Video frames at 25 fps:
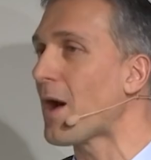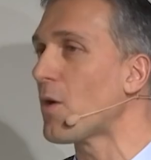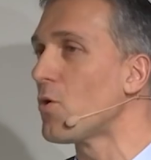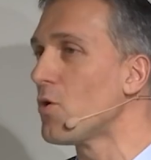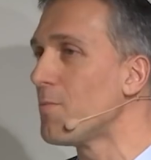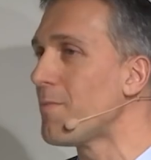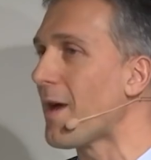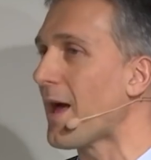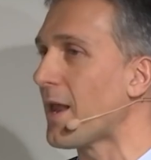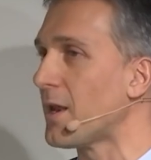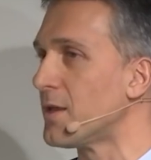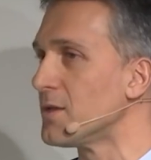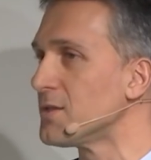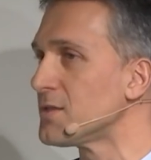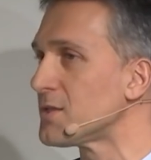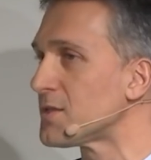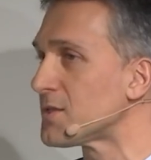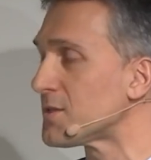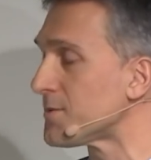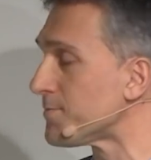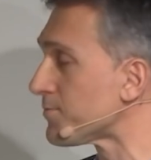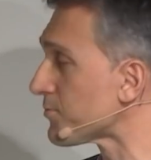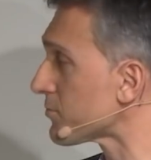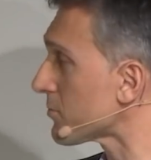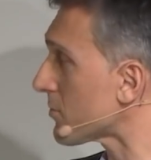power
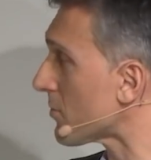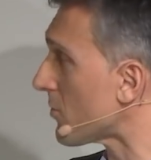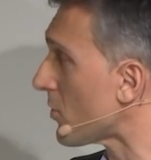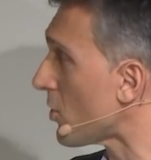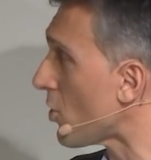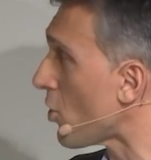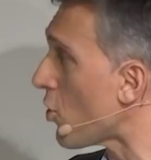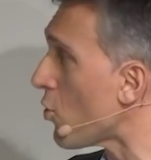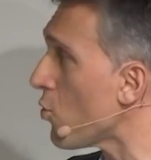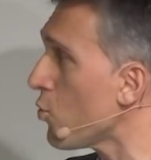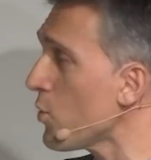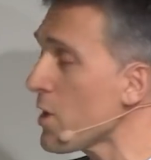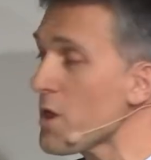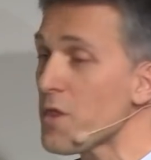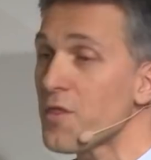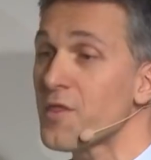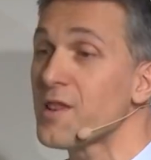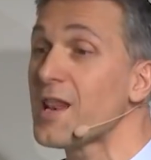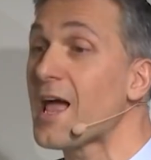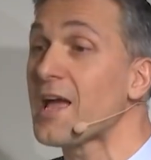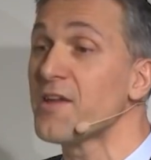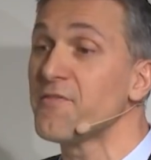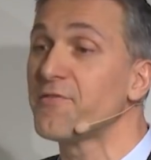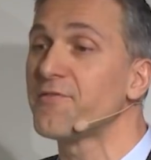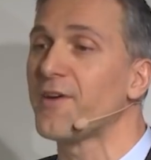balance, with
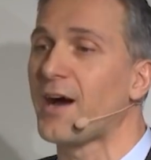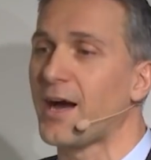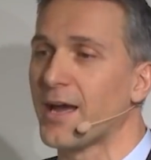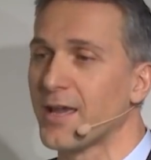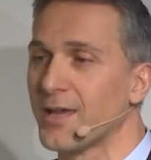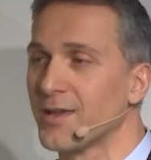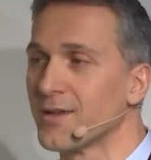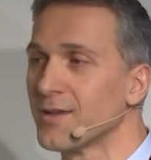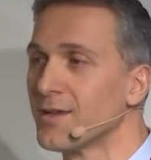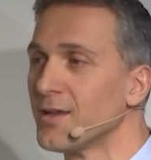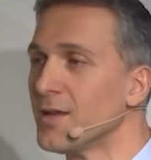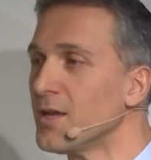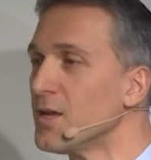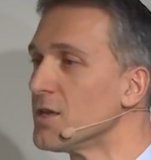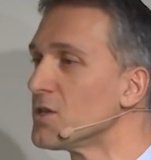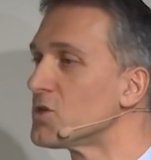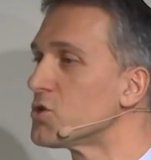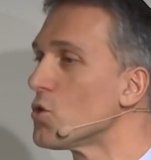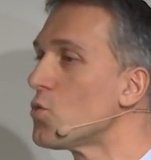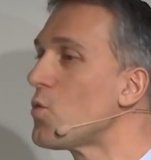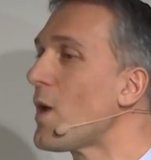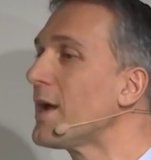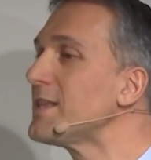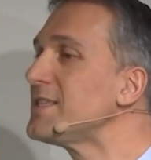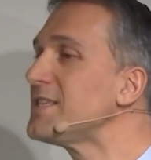Li-Fi.
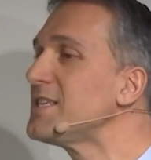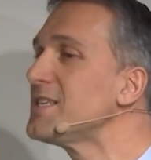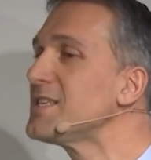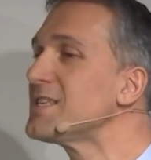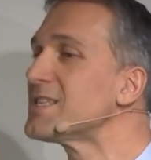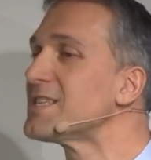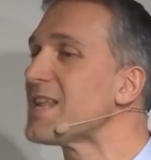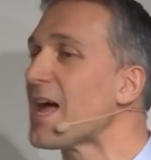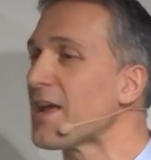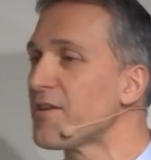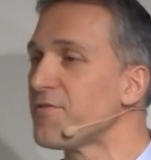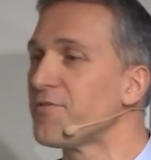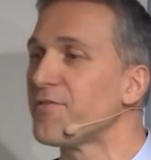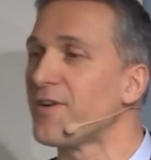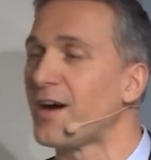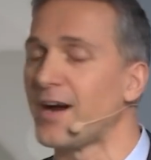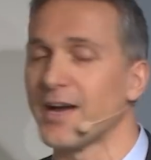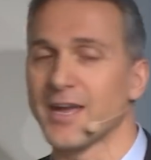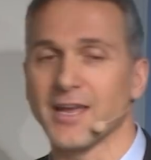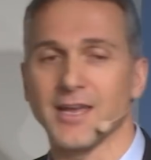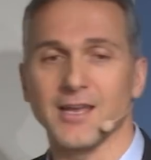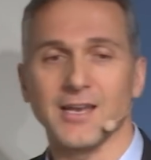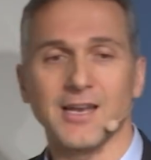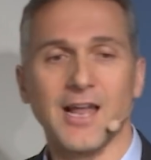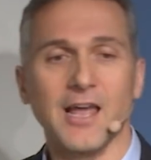So what is
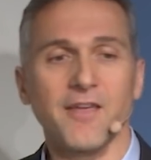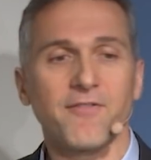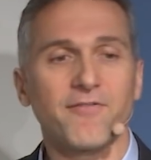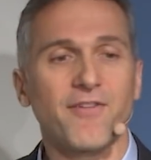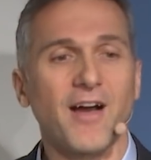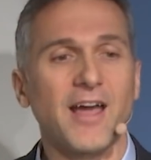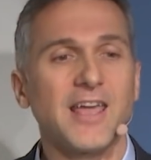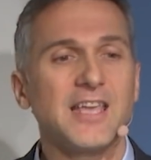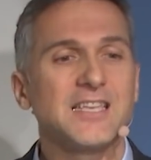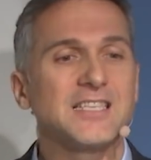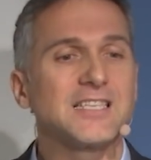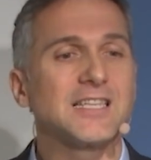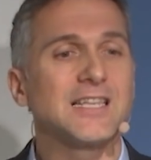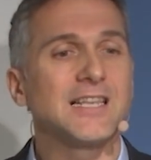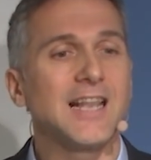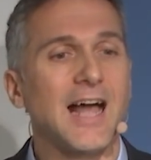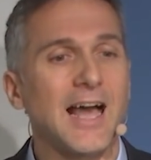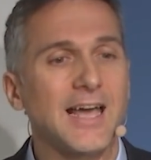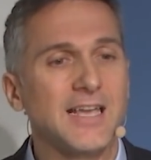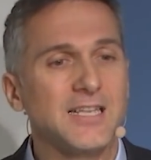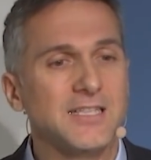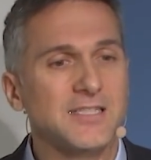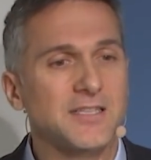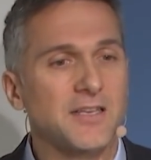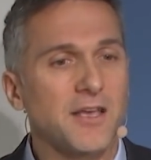Li-Fi? Li-Fi is
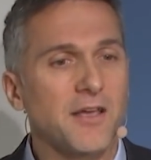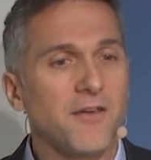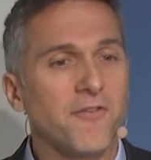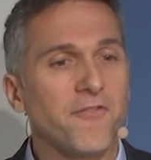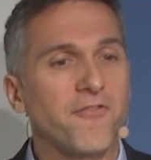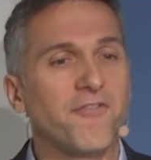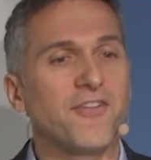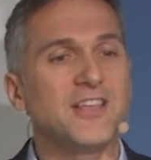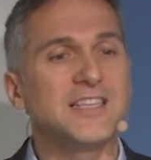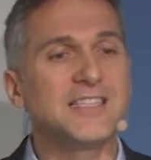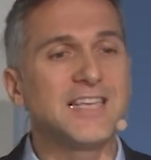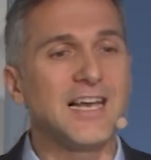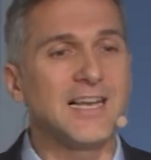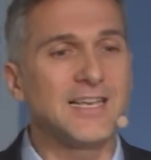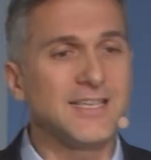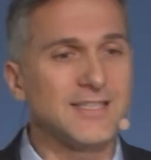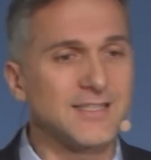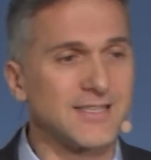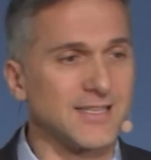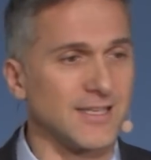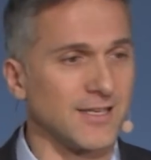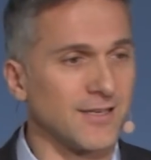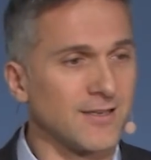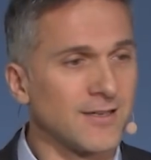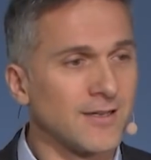light
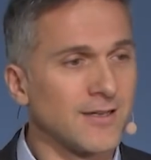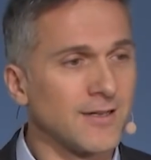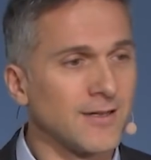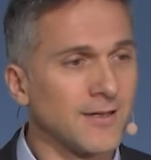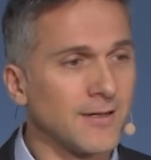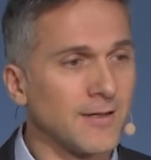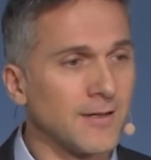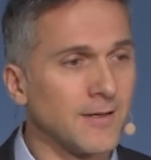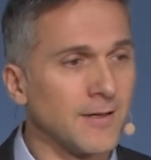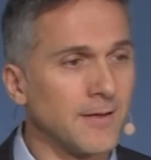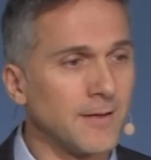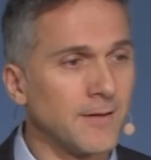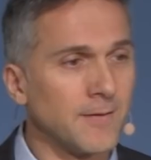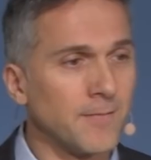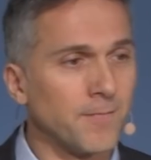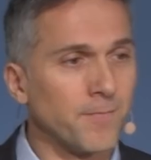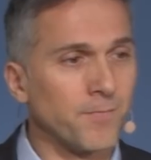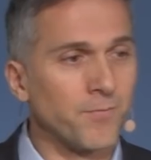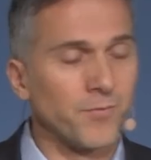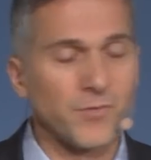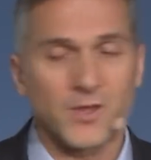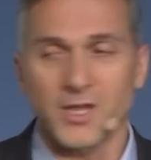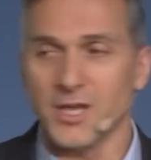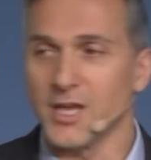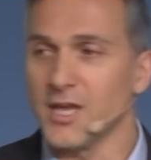fidelity.
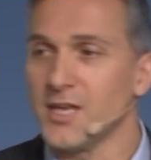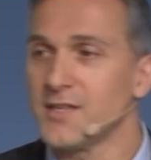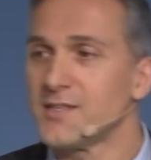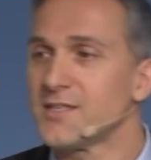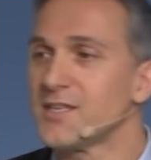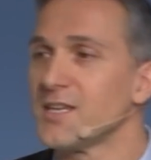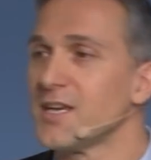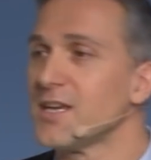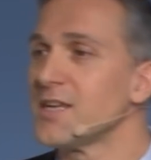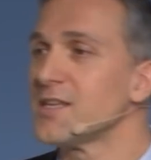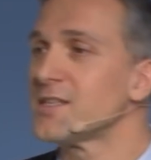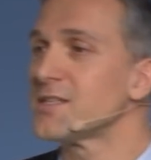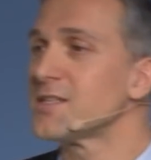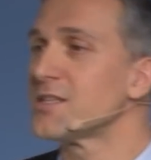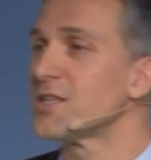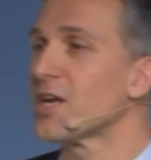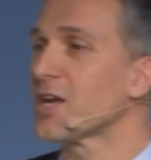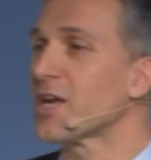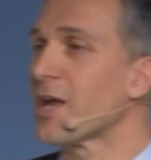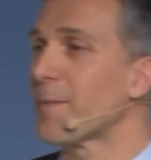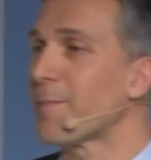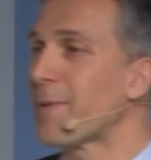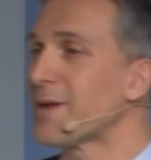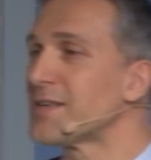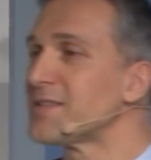It is the
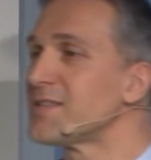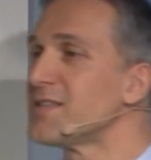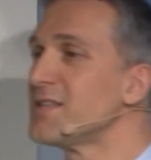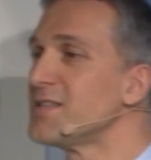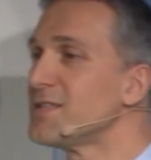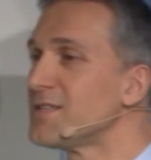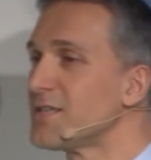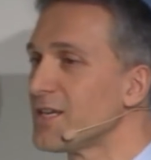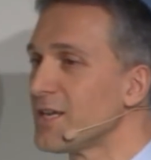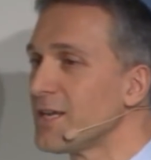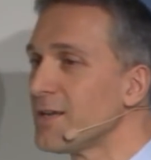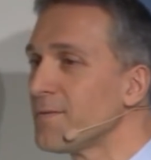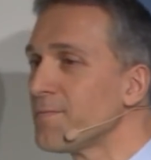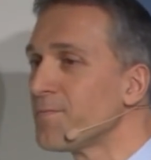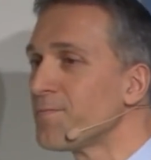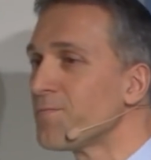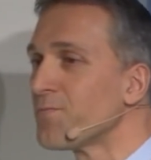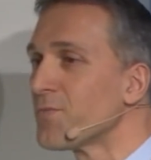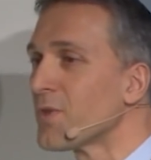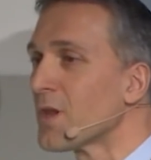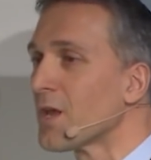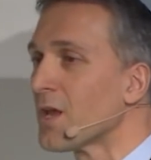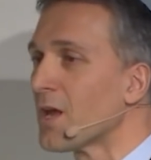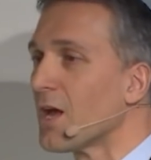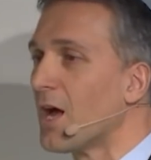capacity
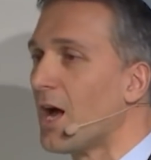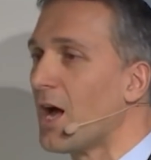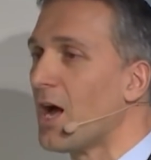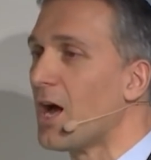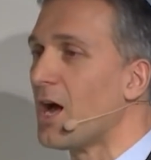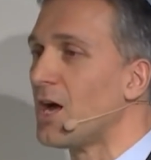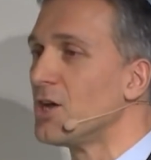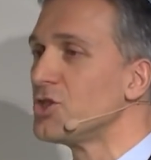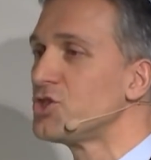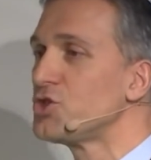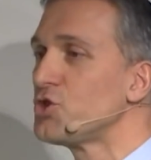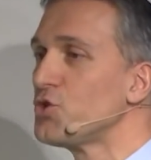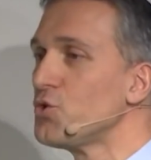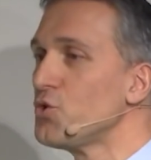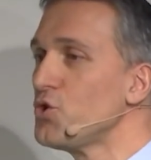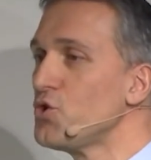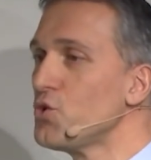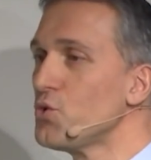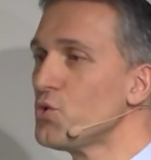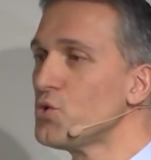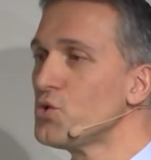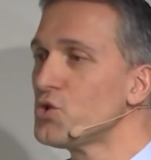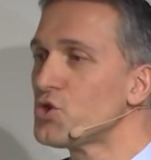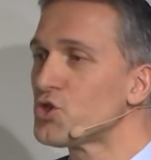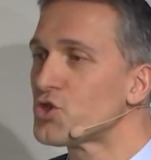to
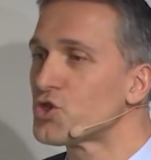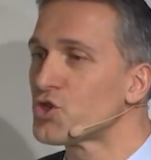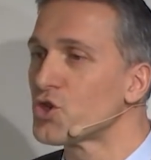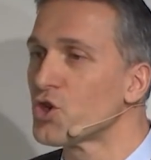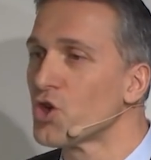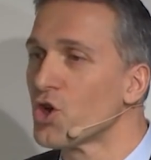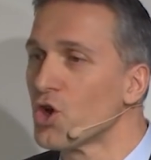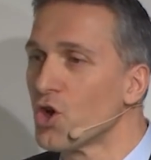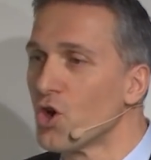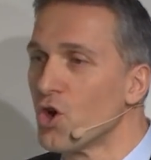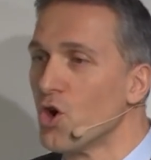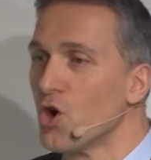use